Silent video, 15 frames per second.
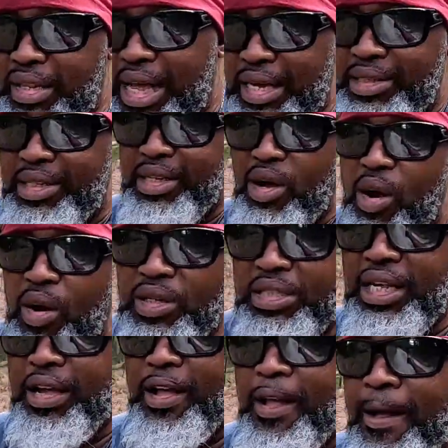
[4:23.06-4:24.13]
that's
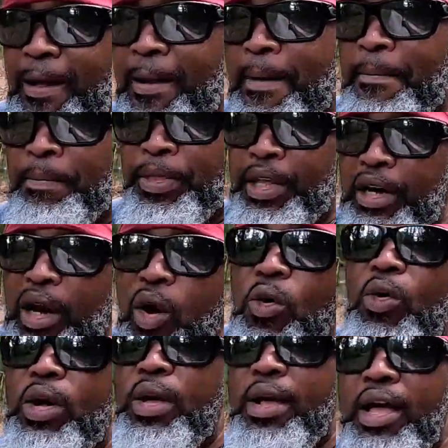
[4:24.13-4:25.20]
causing low
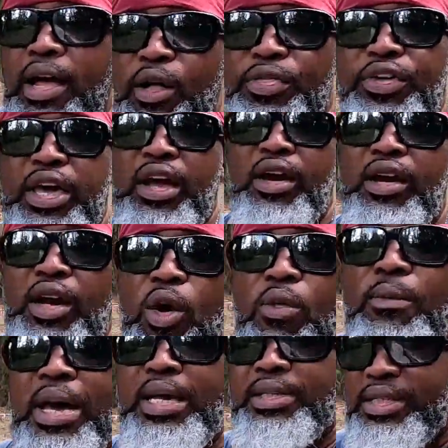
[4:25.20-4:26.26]
health care, low
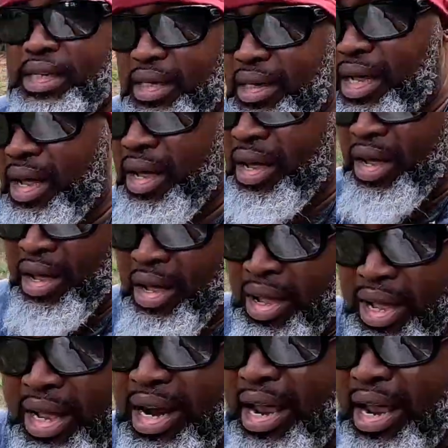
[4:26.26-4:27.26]
medicine and